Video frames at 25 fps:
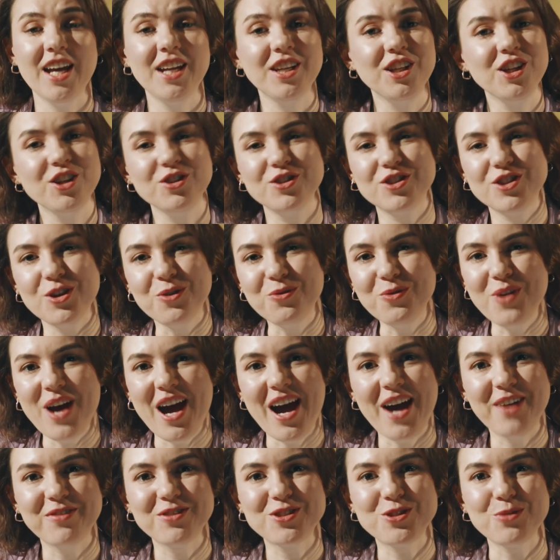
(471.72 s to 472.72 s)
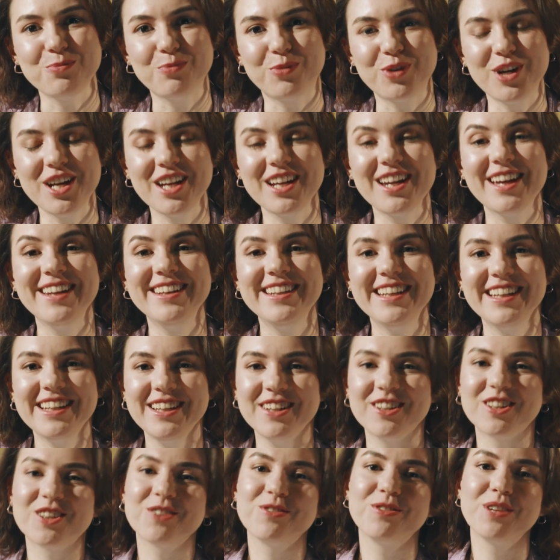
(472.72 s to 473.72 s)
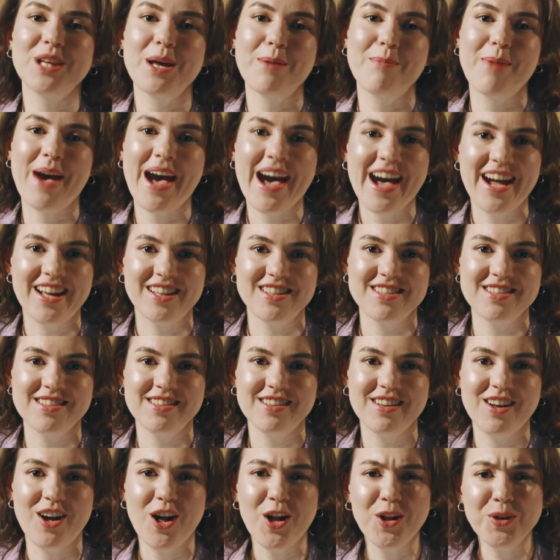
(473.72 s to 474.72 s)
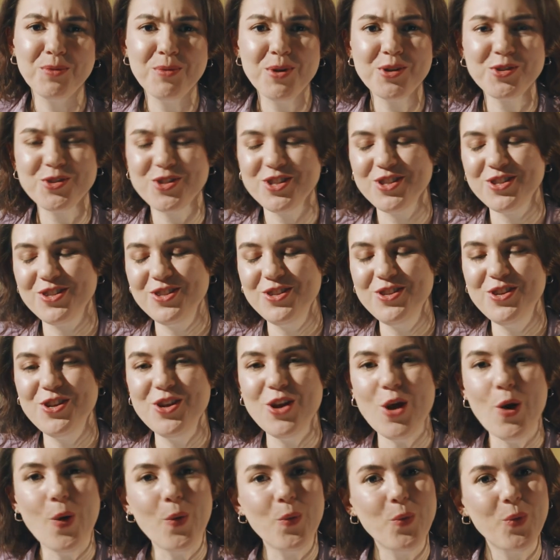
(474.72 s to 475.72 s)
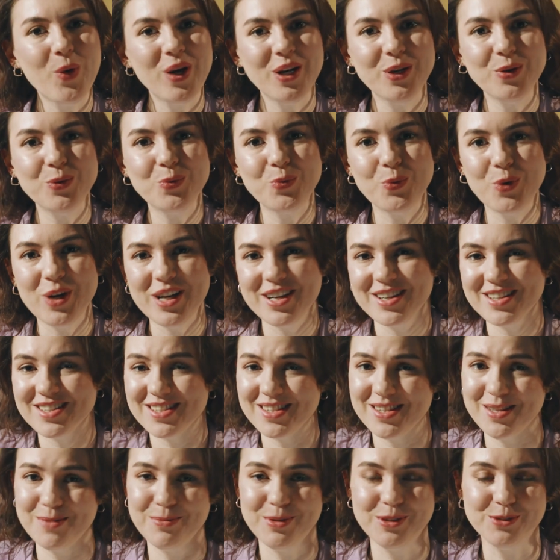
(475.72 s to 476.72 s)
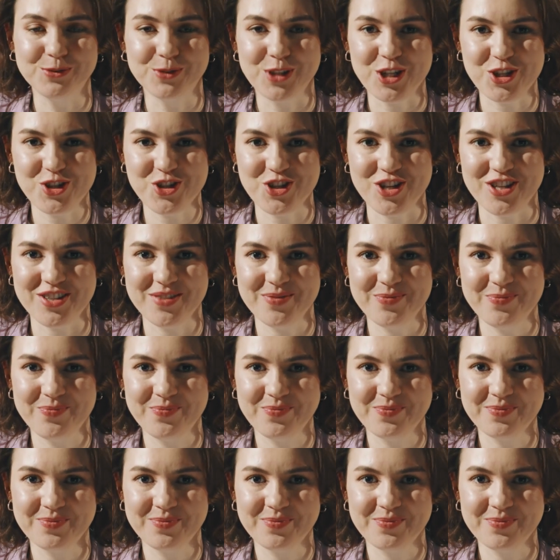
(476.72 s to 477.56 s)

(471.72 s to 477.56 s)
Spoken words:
And you don't have to bring an ear flap hat. Almost no one wears them in Russia.